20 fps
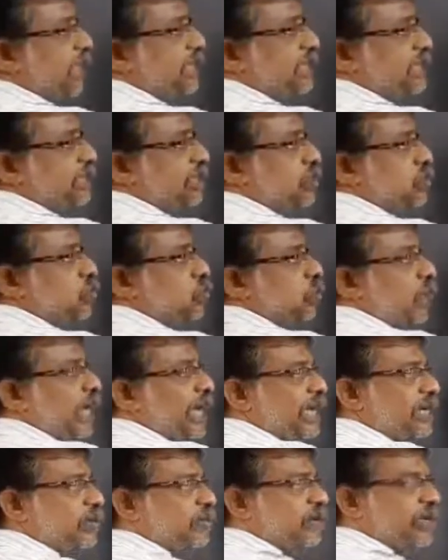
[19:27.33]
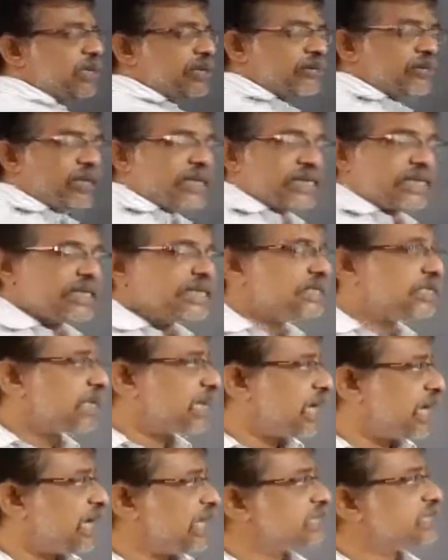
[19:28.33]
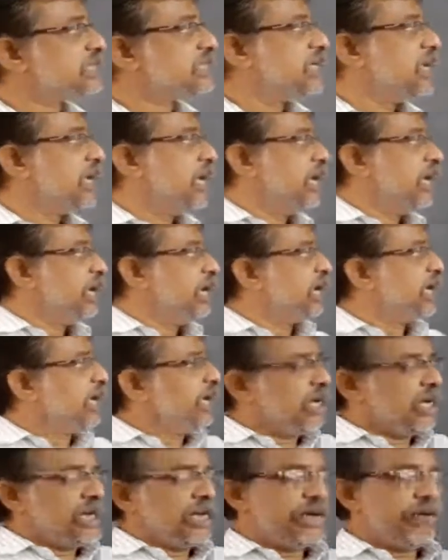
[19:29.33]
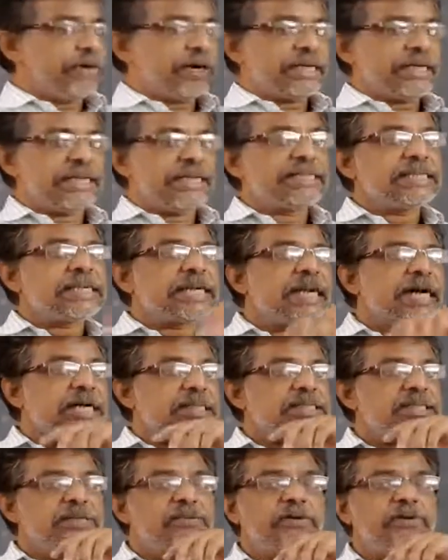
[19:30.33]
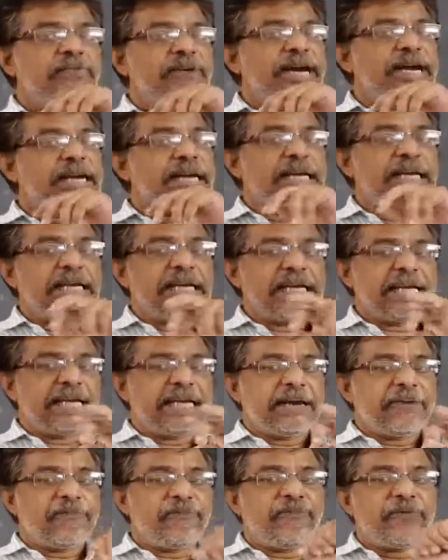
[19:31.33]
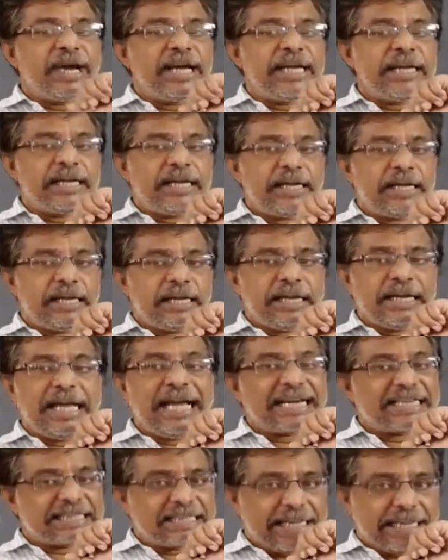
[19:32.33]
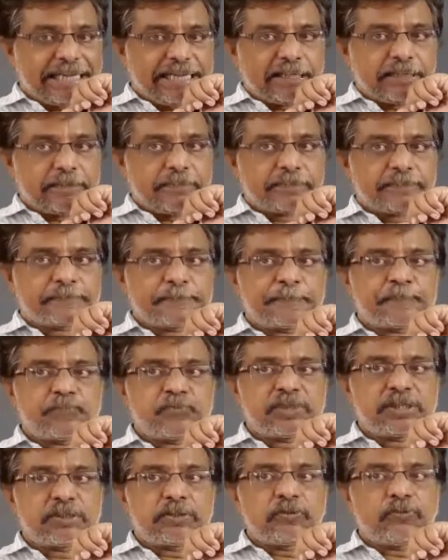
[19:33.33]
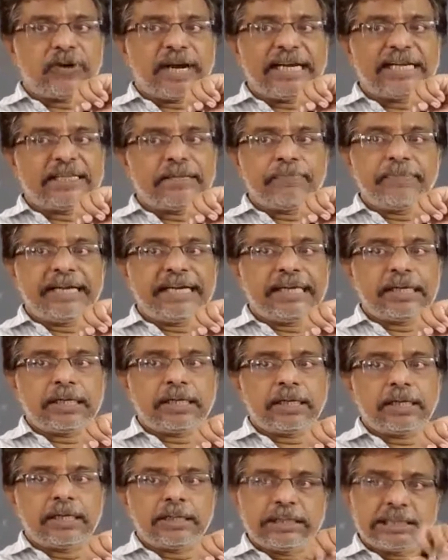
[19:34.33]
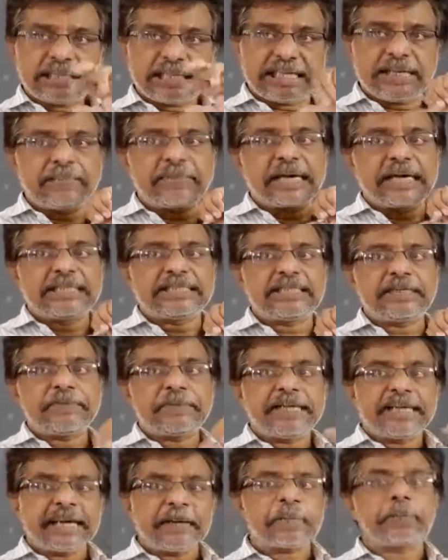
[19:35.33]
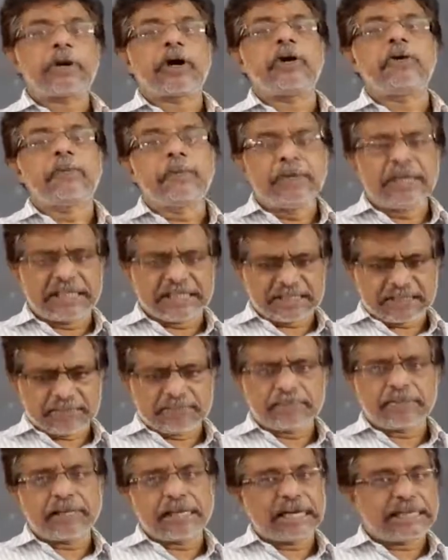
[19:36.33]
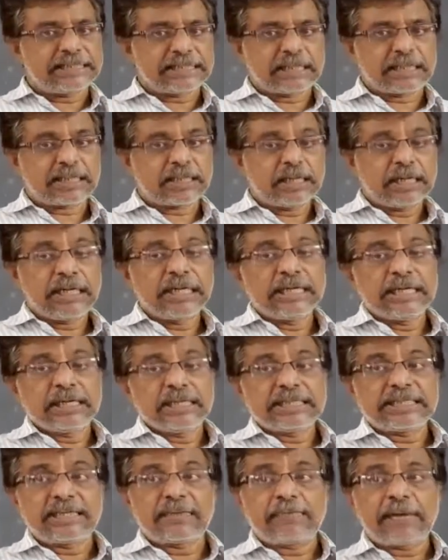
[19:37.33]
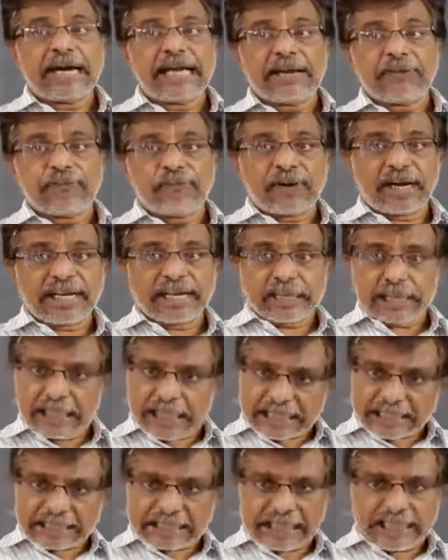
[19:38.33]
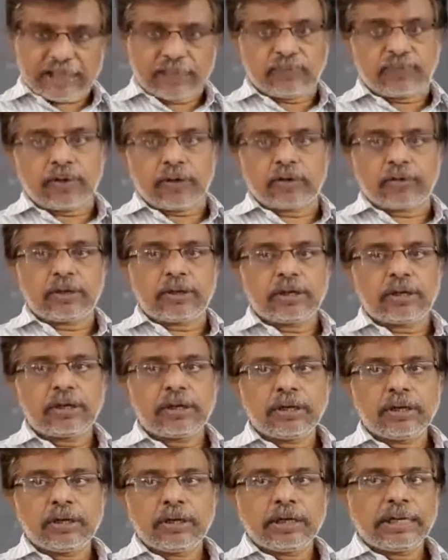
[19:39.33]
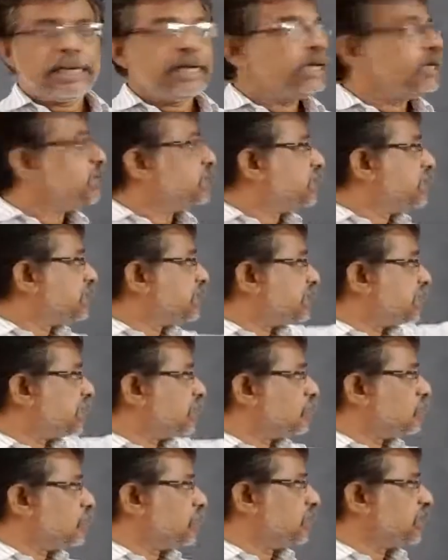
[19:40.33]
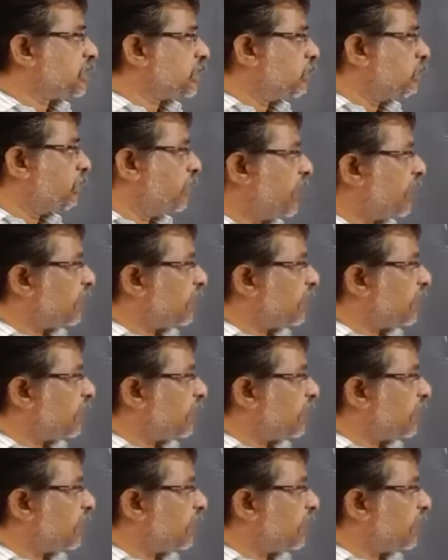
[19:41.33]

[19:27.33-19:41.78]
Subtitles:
these two, like your 10th class. In your 10th class you will find fi xi to find the mean. Same concept here, probabilities. Sigma fi xi you found. This into this you will make